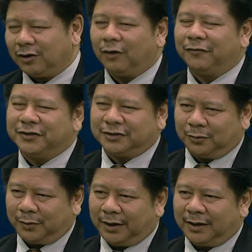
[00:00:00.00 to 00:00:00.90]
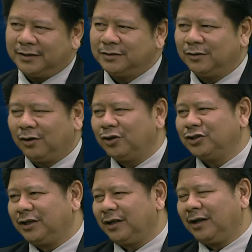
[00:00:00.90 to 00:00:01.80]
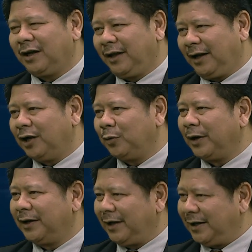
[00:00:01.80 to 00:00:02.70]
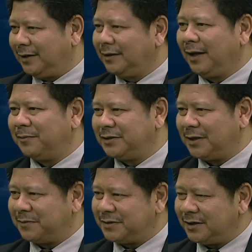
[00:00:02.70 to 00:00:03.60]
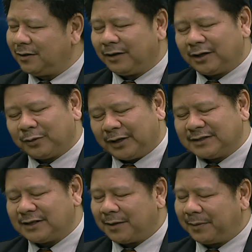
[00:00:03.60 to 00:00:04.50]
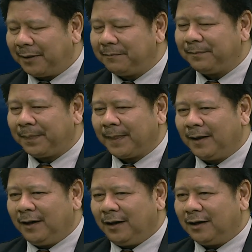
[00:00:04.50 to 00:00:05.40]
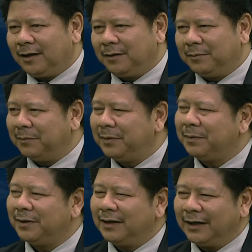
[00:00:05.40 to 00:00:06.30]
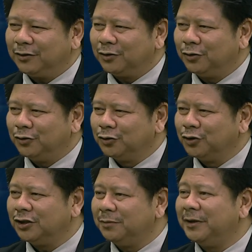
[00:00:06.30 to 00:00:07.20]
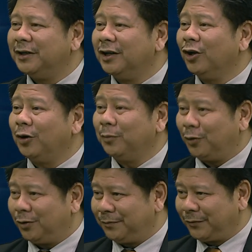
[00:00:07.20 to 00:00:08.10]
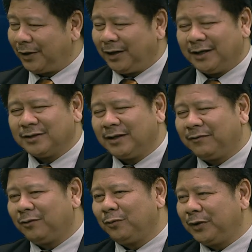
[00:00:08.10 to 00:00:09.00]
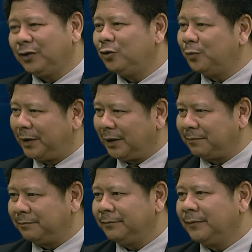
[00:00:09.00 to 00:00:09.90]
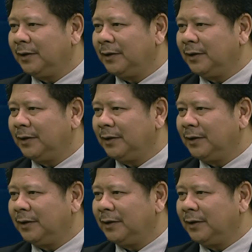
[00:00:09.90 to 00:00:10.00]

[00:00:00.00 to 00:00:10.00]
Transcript: The official way is to lodge an aduan at MCMC or aduan at SKMM, but people like to go to social media a lot more. Okay, and therefore we too pick up.